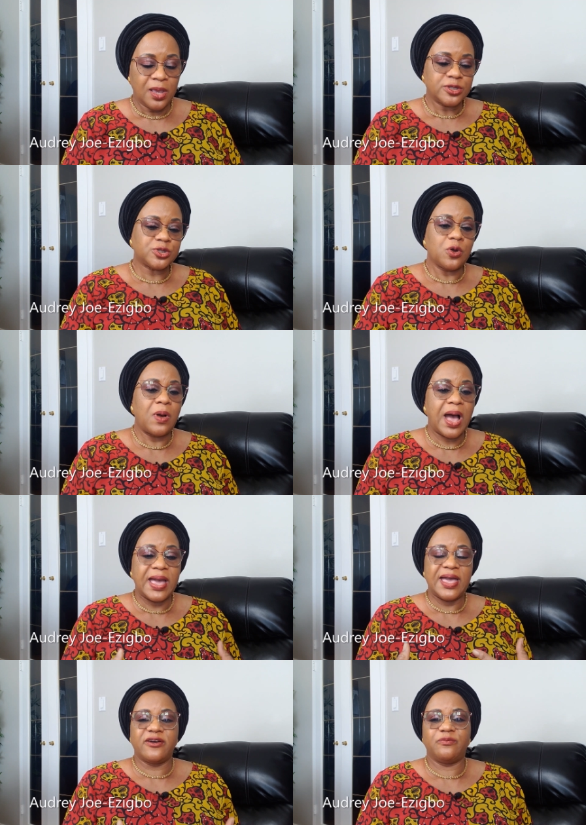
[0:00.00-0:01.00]
So I
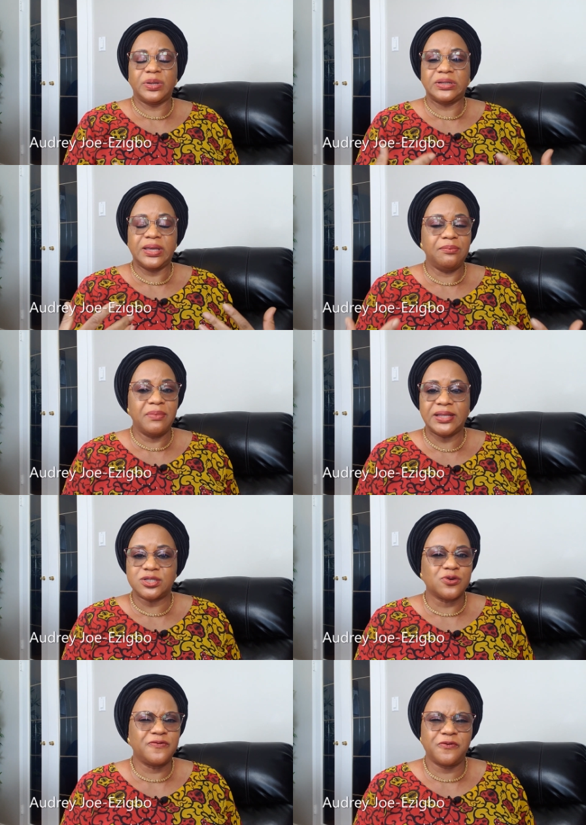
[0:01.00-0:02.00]
have been a
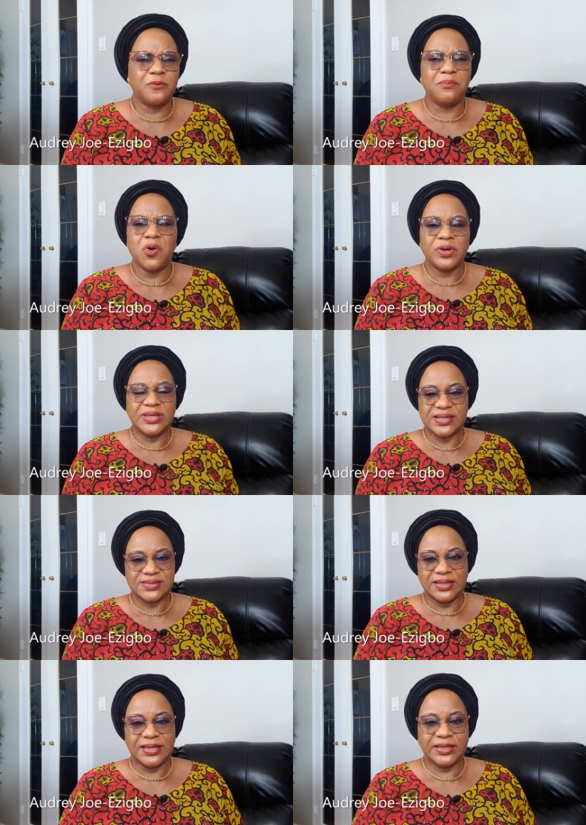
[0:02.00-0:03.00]
mentor for more years
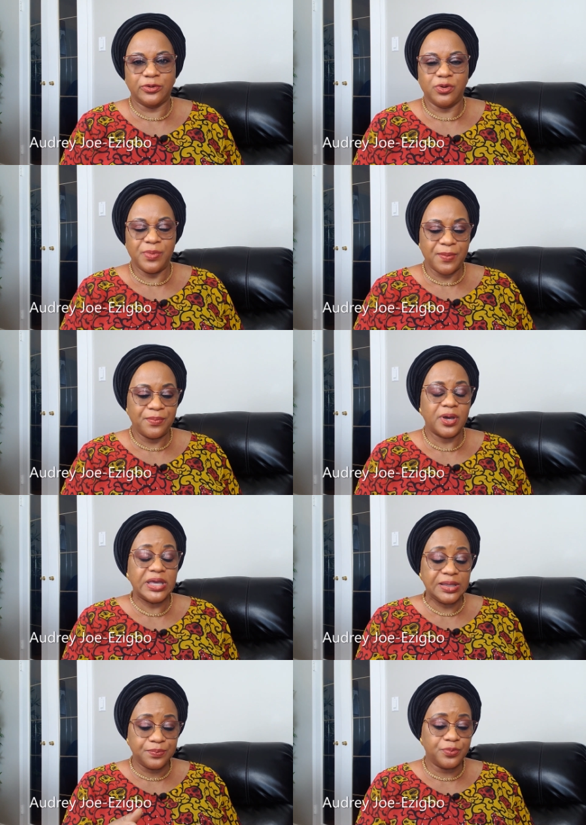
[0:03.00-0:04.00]
than I can remember
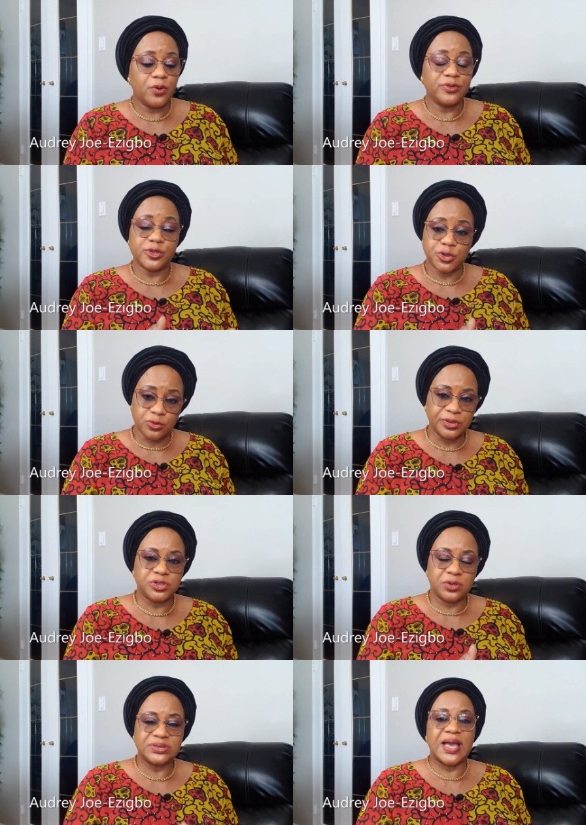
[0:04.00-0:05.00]
in both
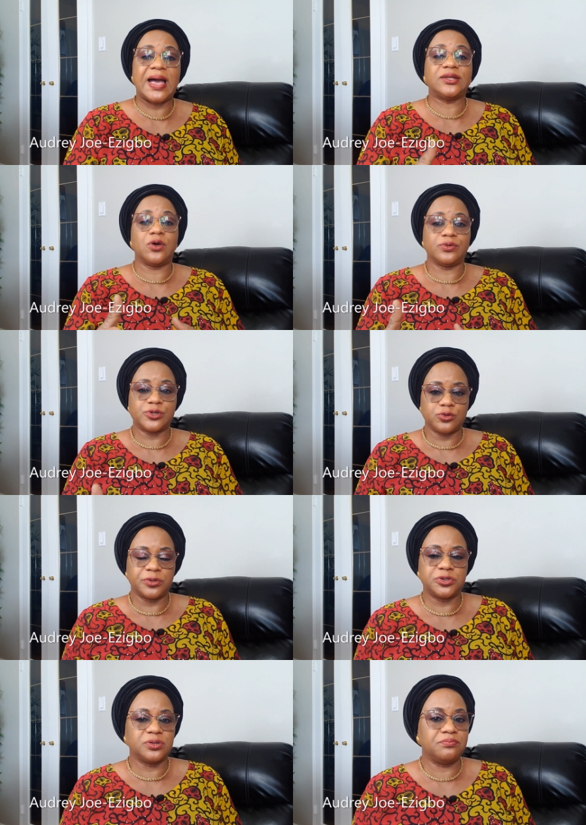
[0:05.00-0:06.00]
structured and
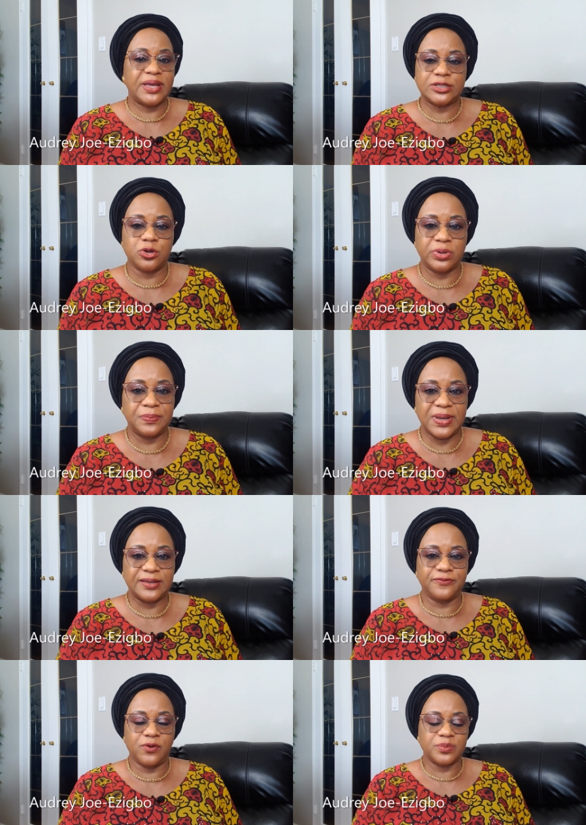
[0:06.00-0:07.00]
unstructured mentoring
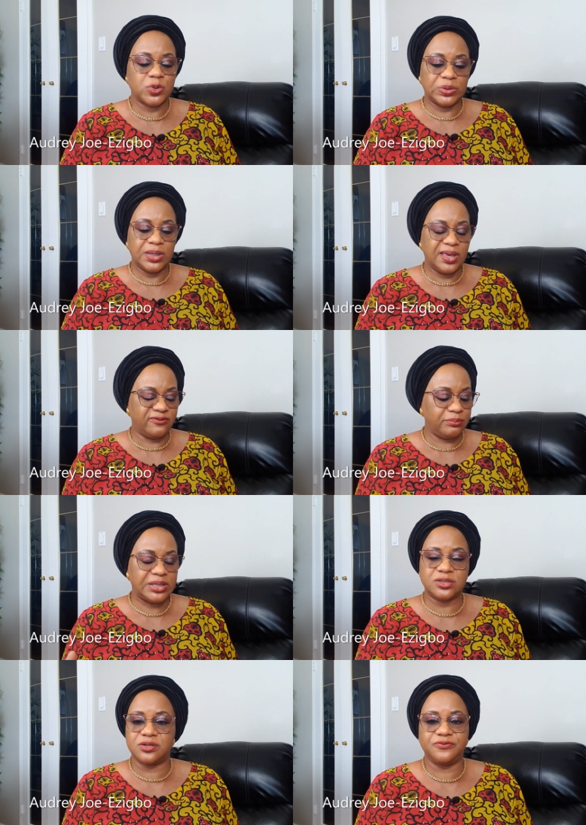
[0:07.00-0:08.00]
platforms. Okay, I've
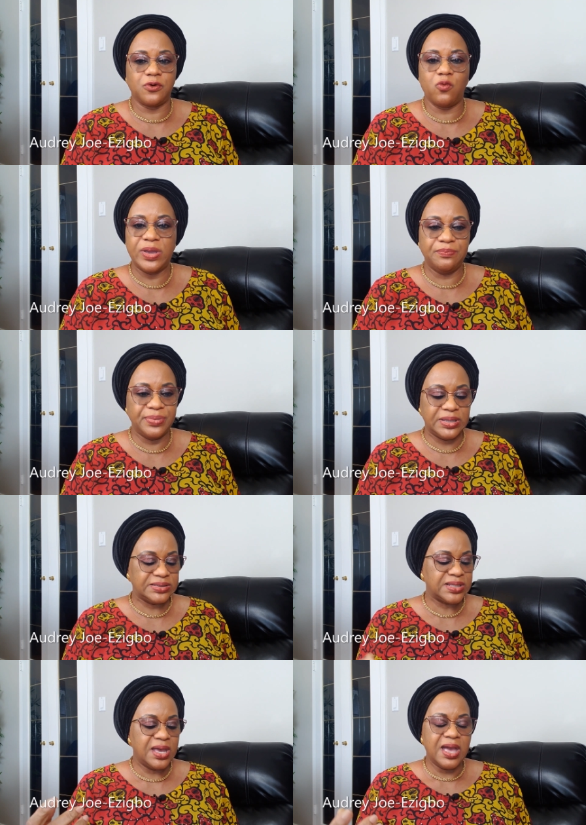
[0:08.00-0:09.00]
mentored for
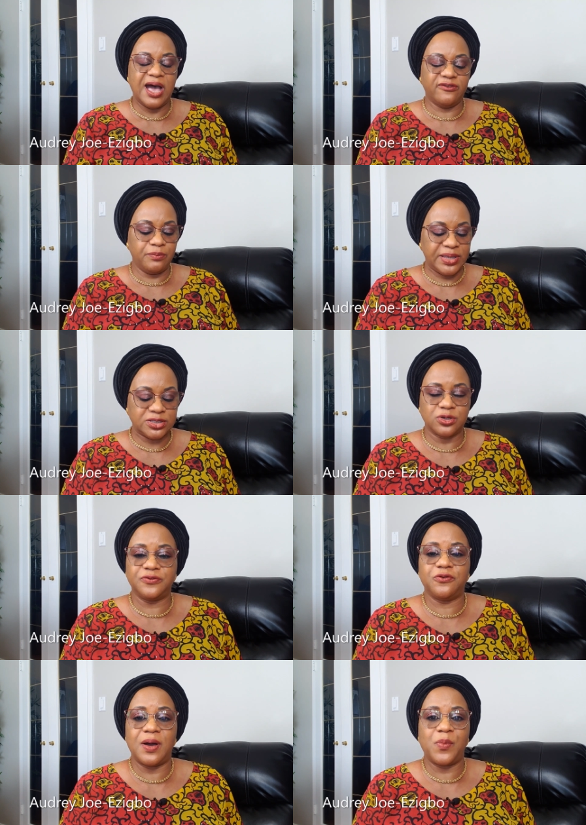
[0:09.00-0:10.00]
WIMBIZ, I've mentored
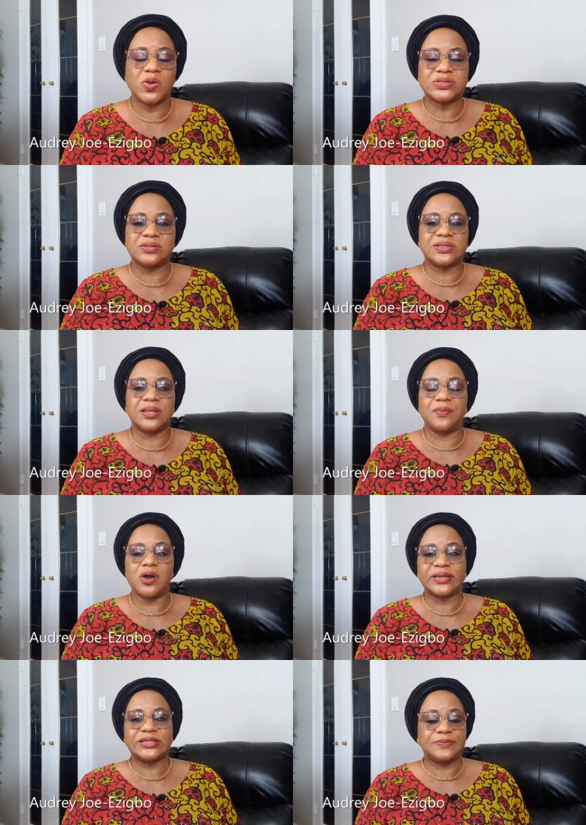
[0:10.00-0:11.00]
for Apostles in the
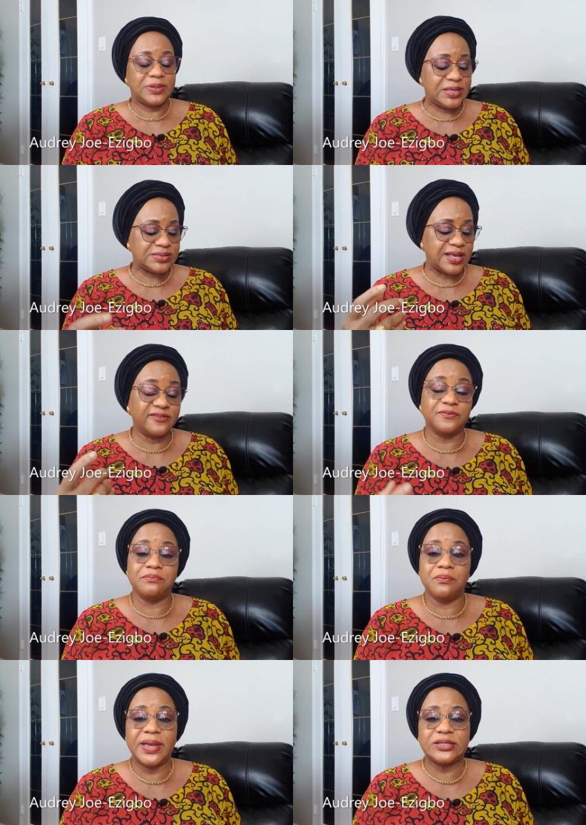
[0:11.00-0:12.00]
Marketplace, I've
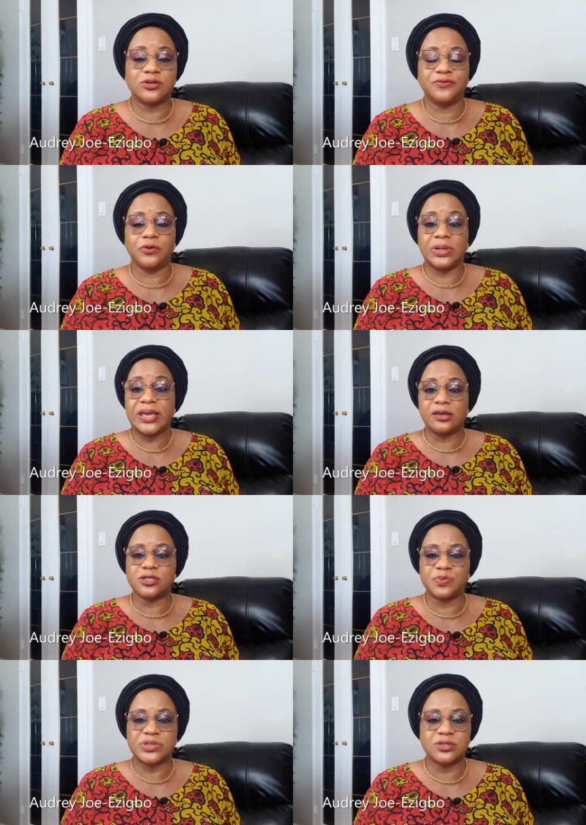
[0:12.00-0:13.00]
mentored for
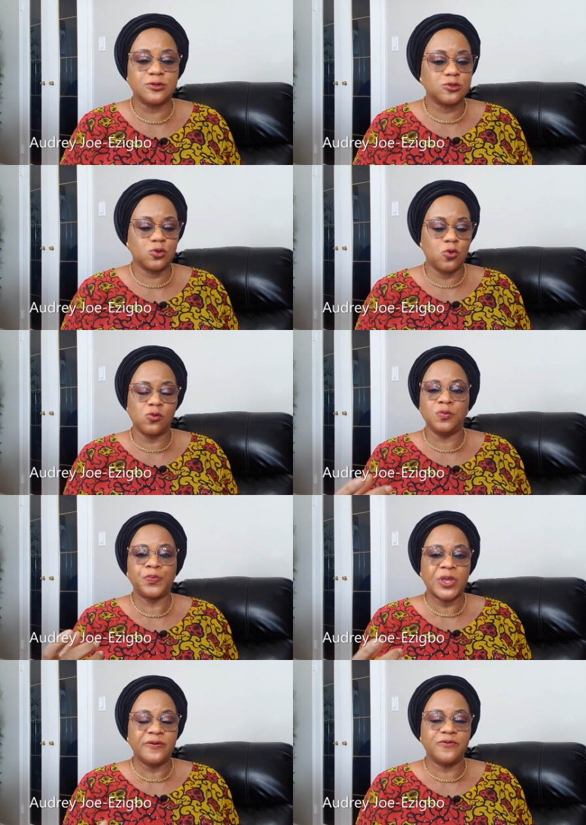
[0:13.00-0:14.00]
Lagos Business School,
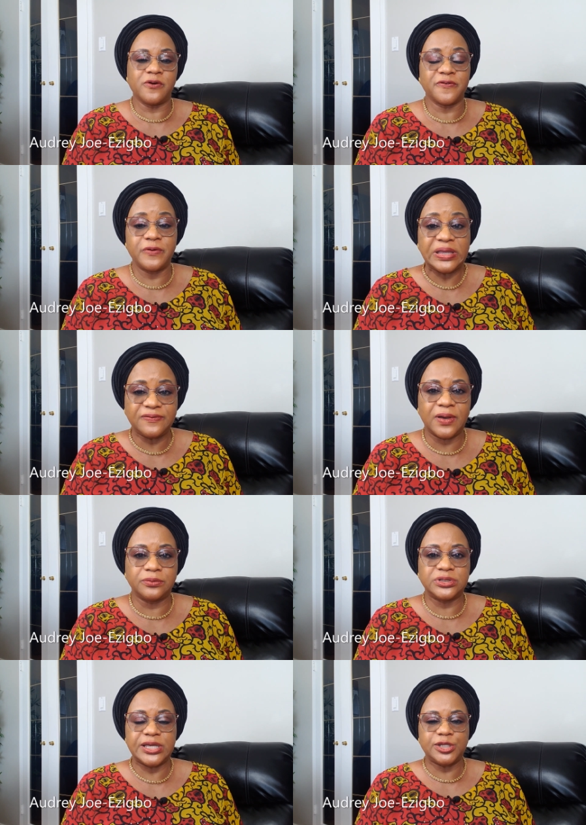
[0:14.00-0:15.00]
for Faith
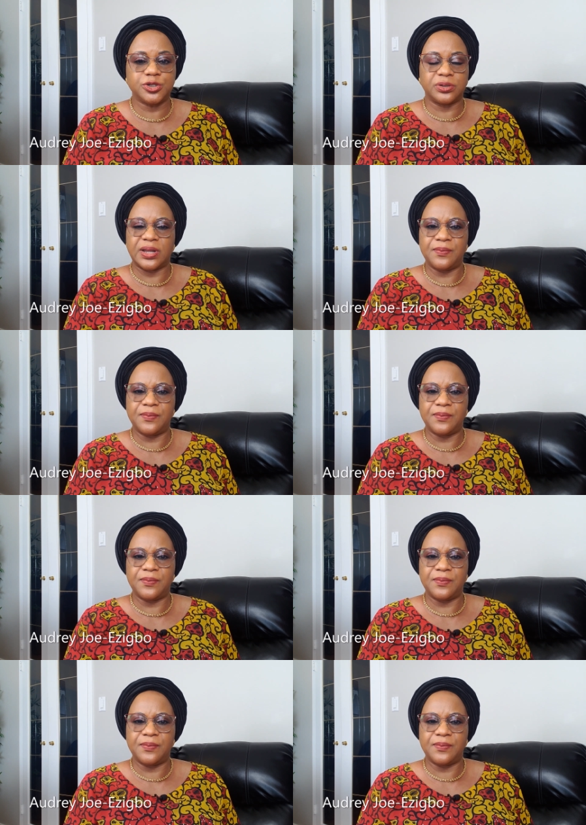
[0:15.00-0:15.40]
Foundation,